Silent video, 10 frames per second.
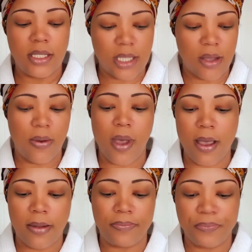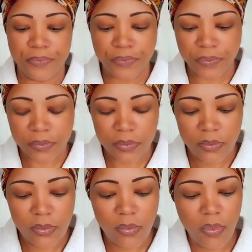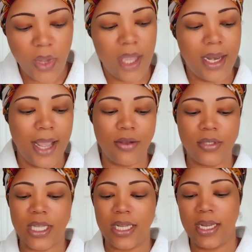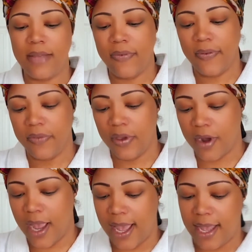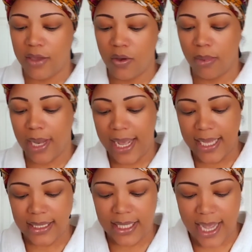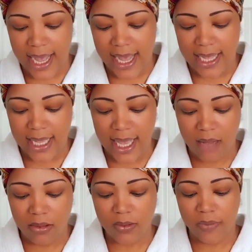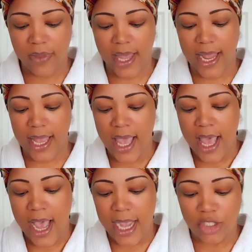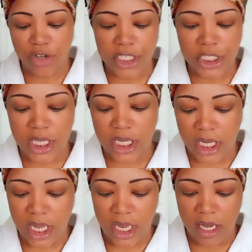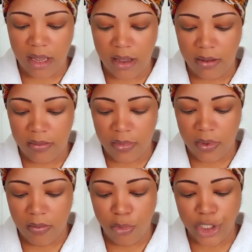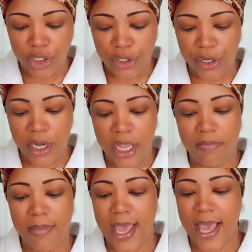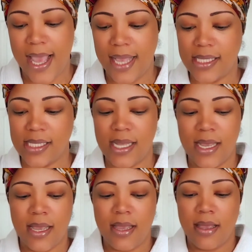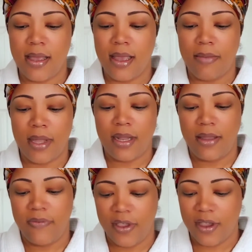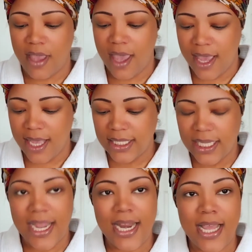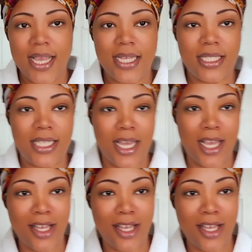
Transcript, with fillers: So um, that goes underneath of your eye. You apply it to your eye. It helps with like hydration and um, moisture and bags up underneath of your eyes, ladies.